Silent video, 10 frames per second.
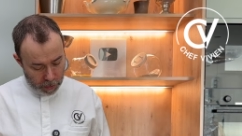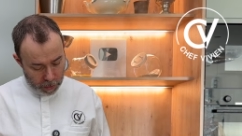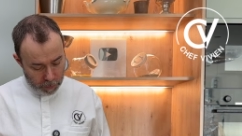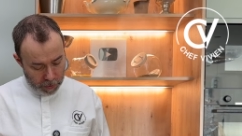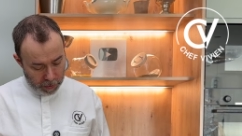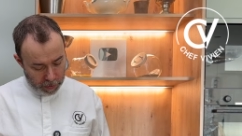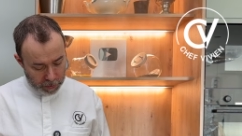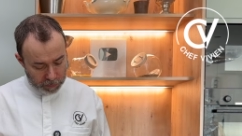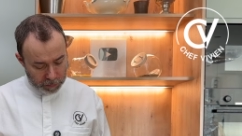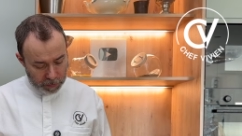In my
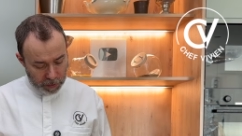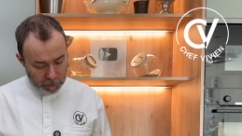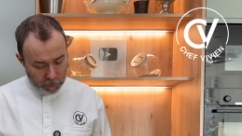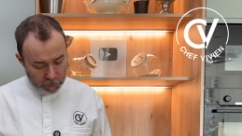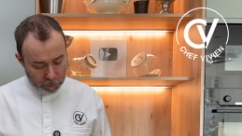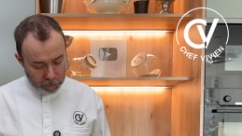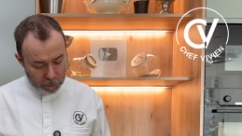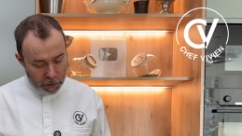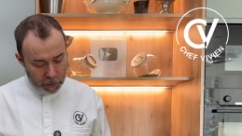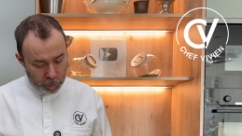case it's 8 minutes,
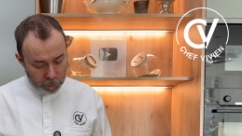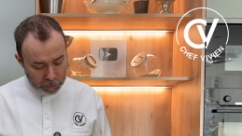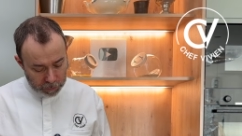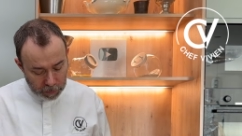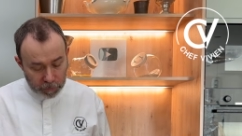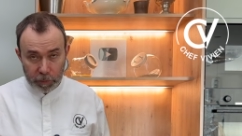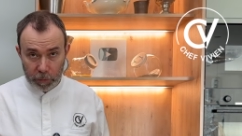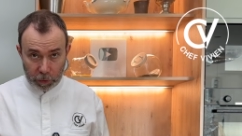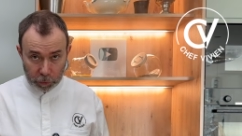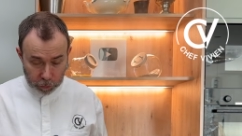so I put 7
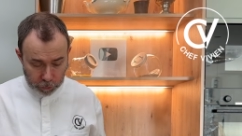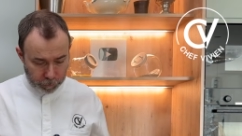minutes.